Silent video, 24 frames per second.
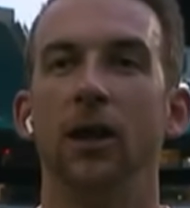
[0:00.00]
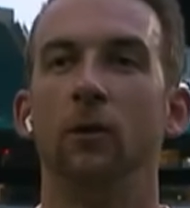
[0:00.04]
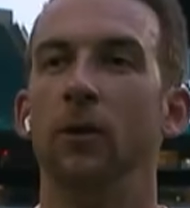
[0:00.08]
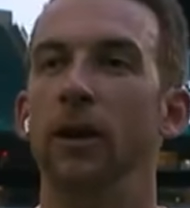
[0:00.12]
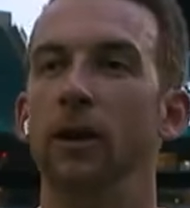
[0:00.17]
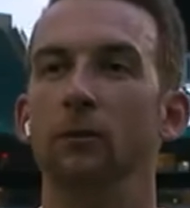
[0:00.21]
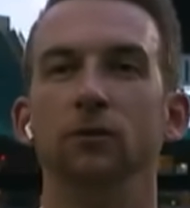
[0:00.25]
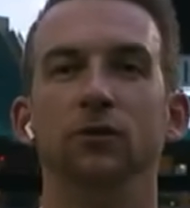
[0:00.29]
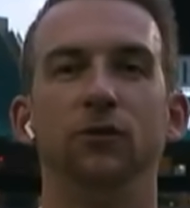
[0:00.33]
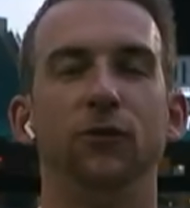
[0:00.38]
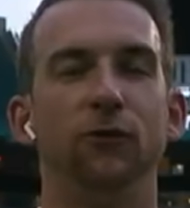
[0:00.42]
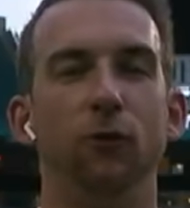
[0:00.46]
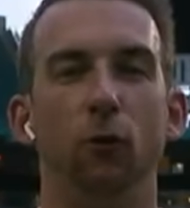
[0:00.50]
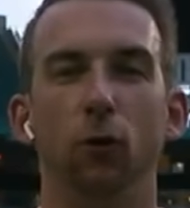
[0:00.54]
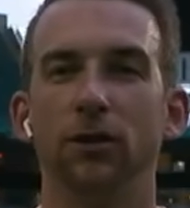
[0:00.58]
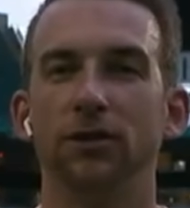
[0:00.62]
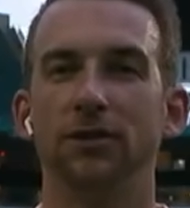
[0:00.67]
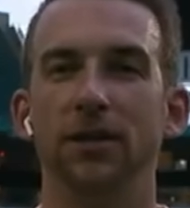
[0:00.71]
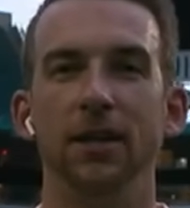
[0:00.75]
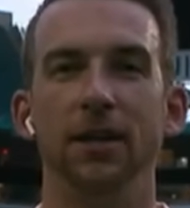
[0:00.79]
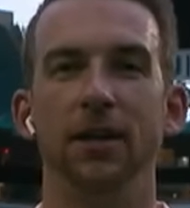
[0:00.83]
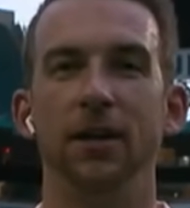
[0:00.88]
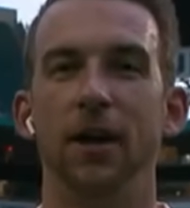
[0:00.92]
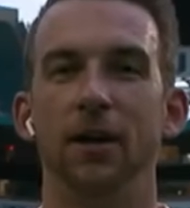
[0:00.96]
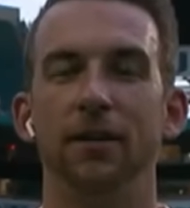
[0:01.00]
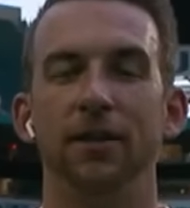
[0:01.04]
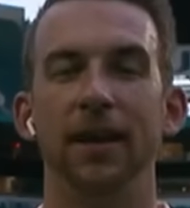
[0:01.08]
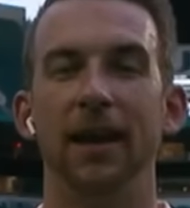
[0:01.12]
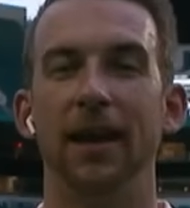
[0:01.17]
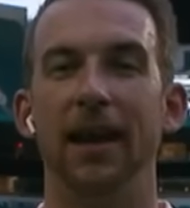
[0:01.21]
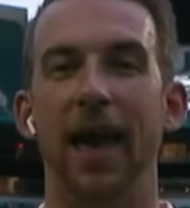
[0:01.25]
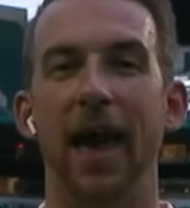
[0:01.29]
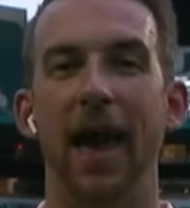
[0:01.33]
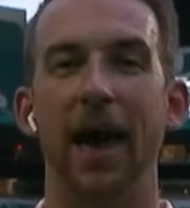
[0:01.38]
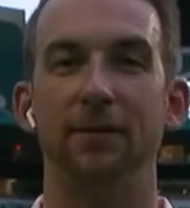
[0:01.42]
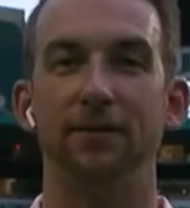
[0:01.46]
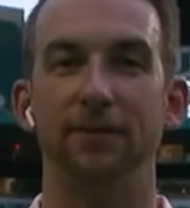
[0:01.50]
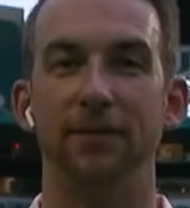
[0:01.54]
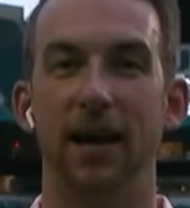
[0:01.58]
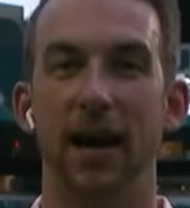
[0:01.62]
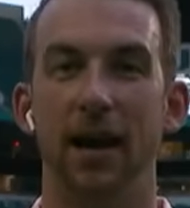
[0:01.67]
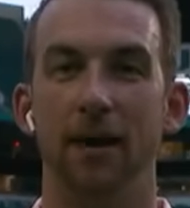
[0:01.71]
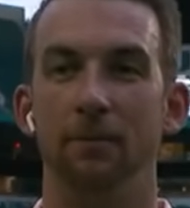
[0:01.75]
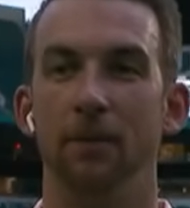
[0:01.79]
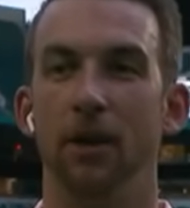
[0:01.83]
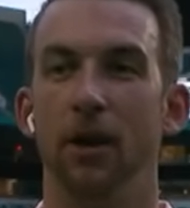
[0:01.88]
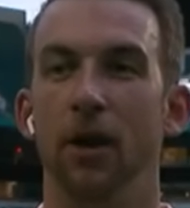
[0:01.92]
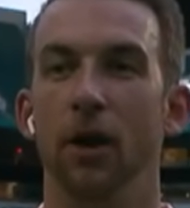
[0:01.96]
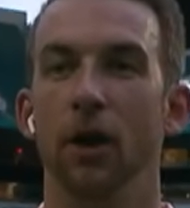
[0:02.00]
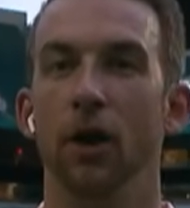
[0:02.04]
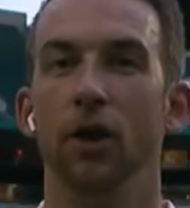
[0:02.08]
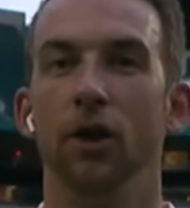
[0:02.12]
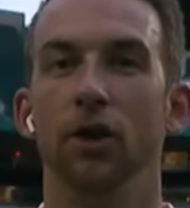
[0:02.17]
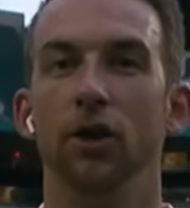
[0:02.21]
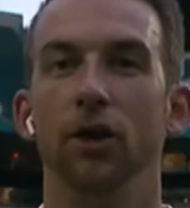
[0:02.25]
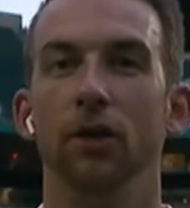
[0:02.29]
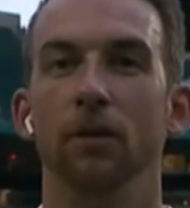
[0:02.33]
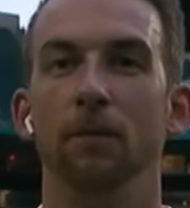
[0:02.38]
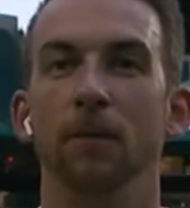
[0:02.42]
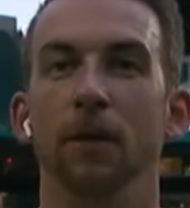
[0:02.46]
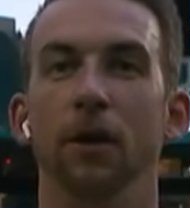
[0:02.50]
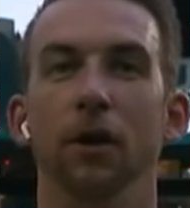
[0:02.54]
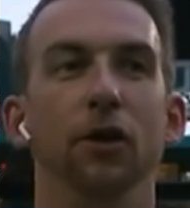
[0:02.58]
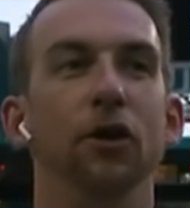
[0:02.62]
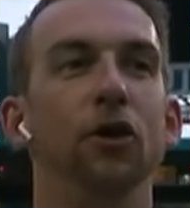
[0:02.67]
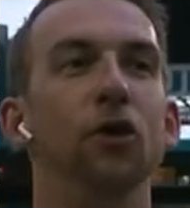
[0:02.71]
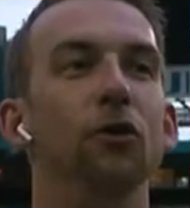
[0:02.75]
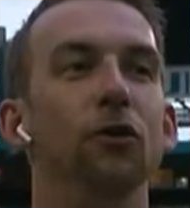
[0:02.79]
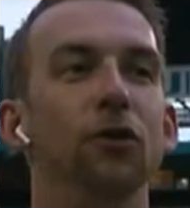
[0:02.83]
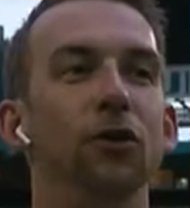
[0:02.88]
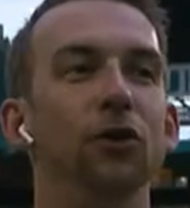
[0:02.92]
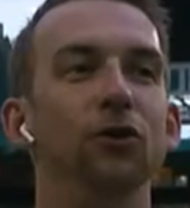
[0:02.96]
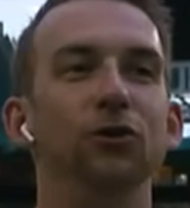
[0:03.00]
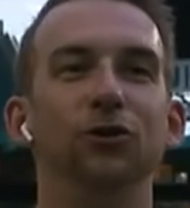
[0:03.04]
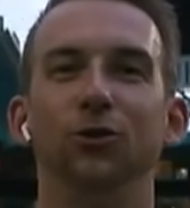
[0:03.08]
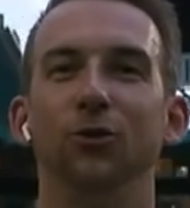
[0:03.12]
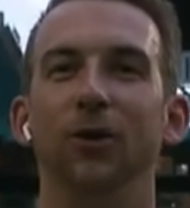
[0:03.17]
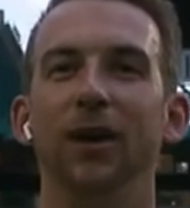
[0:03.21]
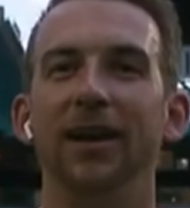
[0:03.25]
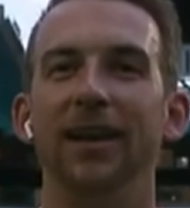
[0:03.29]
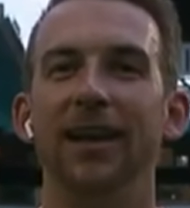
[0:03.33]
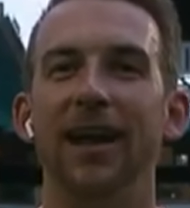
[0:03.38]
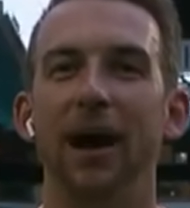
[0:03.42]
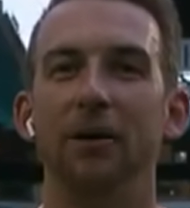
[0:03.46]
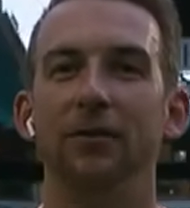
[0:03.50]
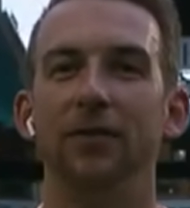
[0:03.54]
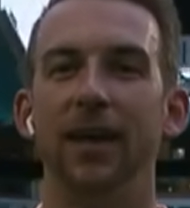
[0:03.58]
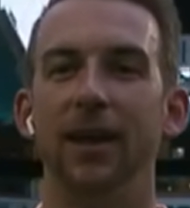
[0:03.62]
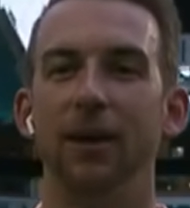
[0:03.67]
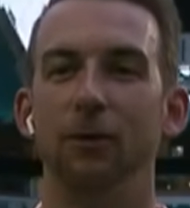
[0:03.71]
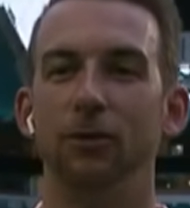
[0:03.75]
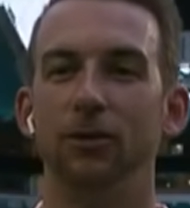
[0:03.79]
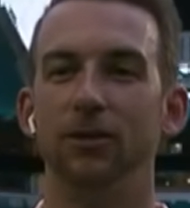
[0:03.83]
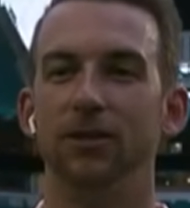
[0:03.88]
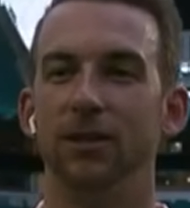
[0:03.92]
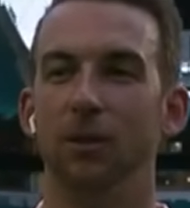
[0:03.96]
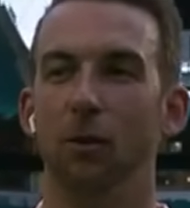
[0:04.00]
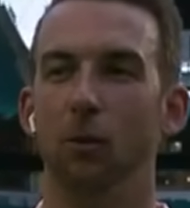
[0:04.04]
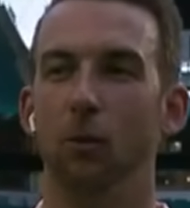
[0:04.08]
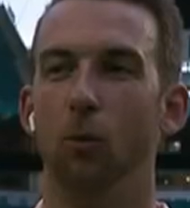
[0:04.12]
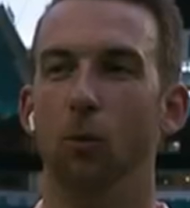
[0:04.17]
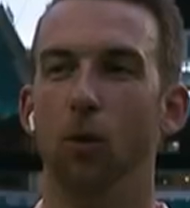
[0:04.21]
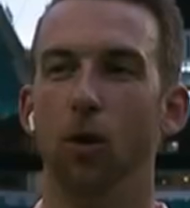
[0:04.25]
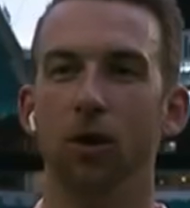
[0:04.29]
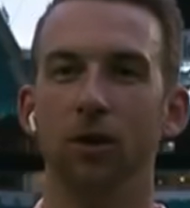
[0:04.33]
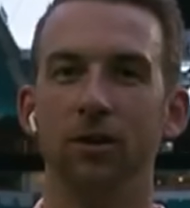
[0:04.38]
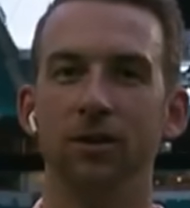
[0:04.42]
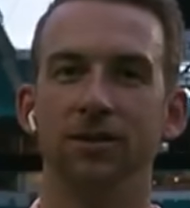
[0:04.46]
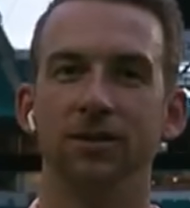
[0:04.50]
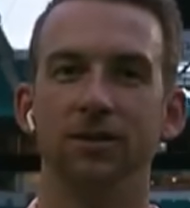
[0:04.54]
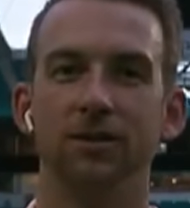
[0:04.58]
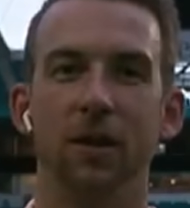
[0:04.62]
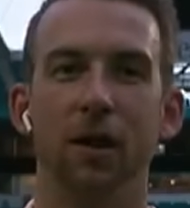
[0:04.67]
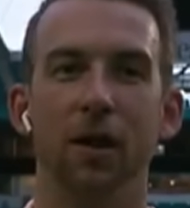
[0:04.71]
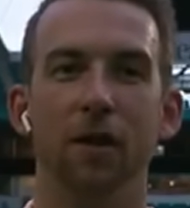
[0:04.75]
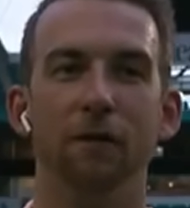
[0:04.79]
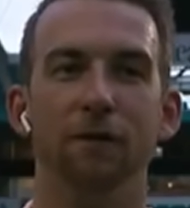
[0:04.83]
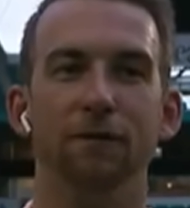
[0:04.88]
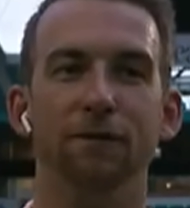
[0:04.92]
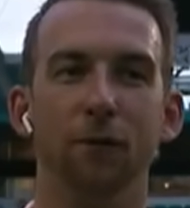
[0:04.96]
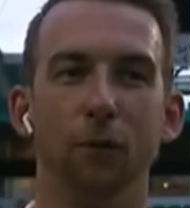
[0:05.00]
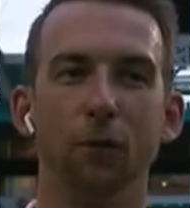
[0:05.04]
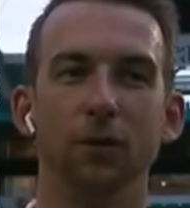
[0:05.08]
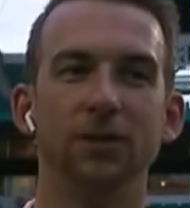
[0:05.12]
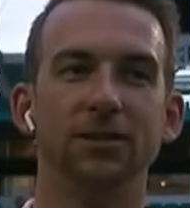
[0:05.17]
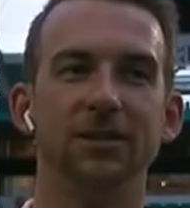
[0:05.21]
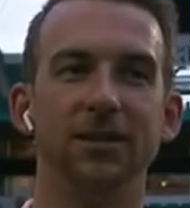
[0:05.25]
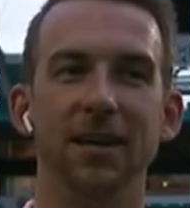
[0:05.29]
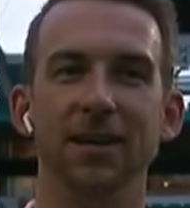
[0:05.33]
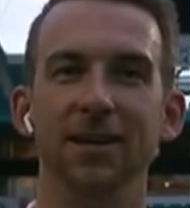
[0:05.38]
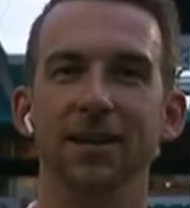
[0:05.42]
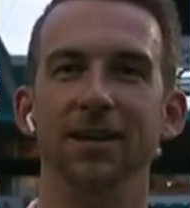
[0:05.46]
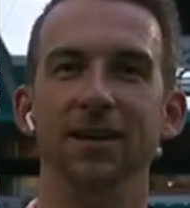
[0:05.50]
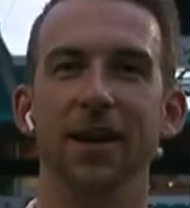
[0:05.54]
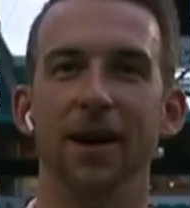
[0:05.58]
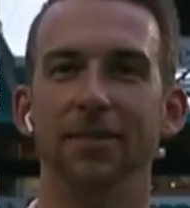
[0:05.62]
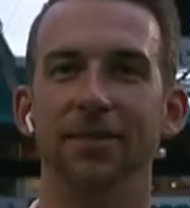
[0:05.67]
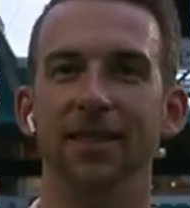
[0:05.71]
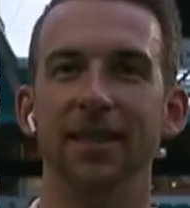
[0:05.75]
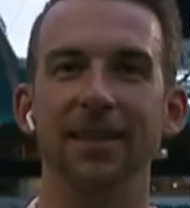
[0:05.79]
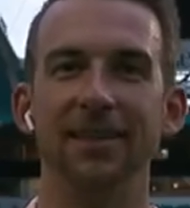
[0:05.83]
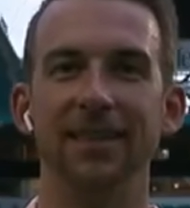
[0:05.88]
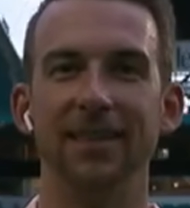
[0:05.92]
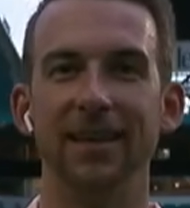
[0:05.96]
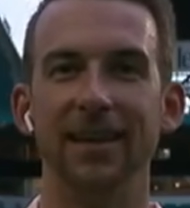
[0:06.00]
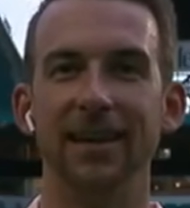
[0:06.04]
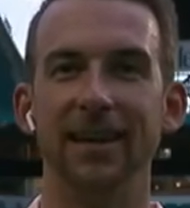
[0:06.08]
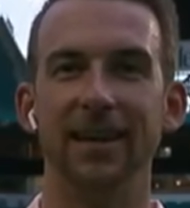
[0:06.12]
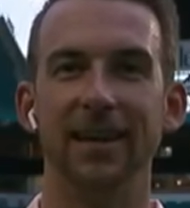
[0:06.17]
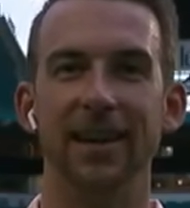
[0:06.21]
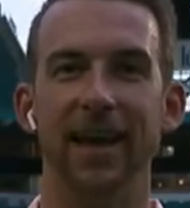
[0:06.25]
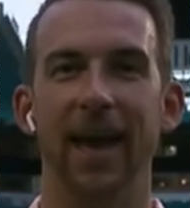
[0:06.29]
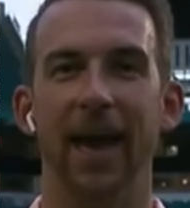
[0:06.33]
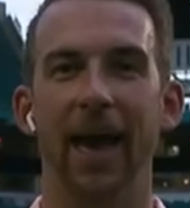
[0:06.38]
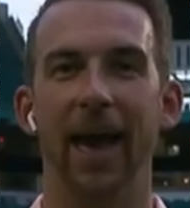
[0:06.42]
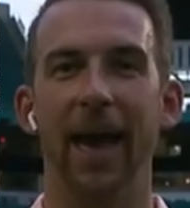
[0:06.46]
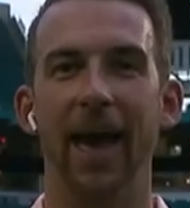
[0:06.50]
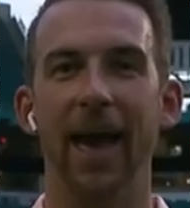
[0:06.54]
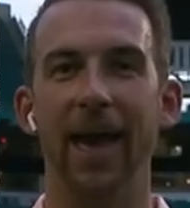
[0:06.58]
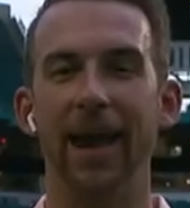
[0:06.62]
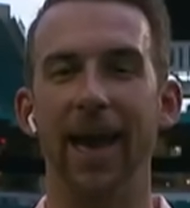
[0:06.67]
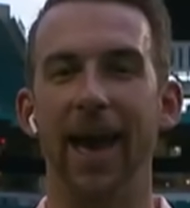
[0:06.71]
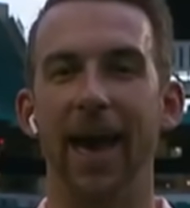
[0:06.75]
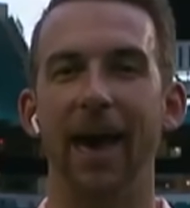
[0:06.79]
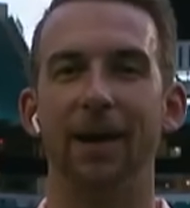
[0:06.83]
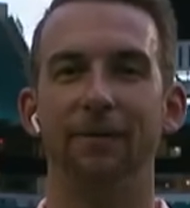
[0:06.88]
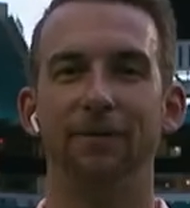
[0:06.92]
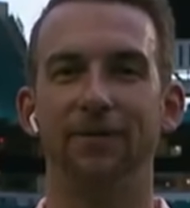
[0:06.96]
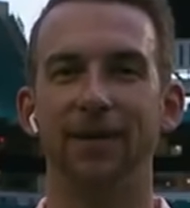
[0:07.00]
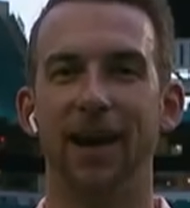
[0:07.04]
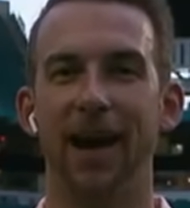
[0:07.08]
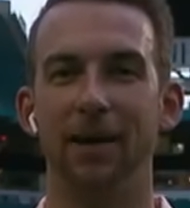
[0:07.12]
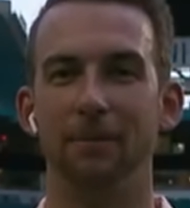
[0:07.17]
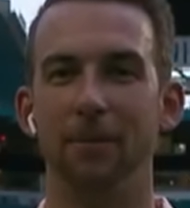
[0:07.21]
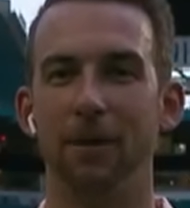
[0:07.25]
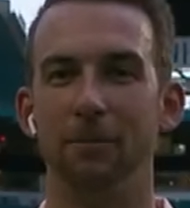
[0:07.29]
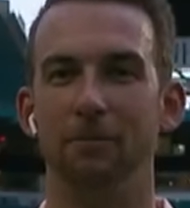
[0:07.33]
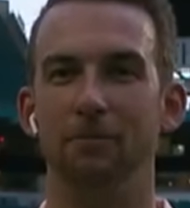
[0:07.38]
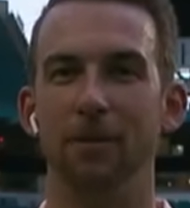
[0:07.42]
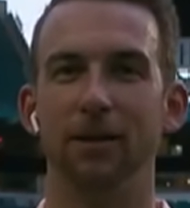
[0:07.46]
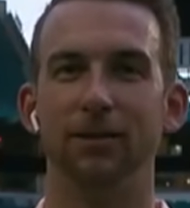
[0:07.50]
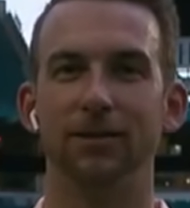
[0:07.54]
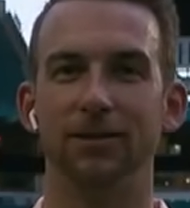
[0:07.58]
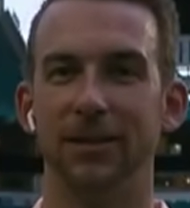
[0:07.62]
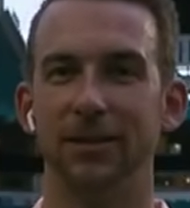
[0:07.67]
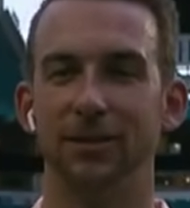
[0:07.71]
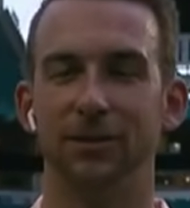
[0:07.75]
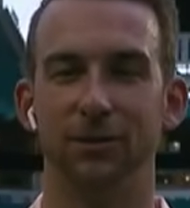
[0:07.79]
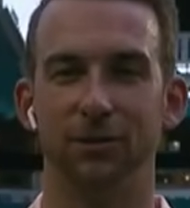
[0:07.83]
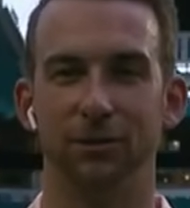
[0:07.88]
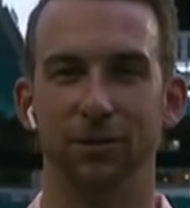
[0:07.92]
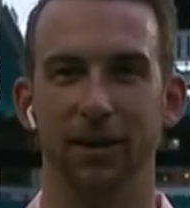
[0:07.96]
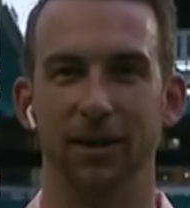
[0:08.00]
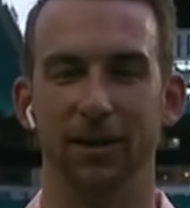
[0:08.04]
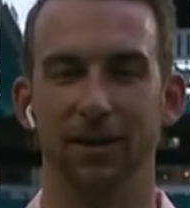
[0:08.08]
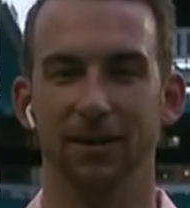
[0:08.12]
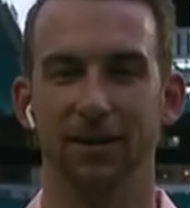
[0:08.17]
Like, when it was 14-0 at halftime, you tweeted out that it was the worst 14-0 lead at a halftime in Bills history.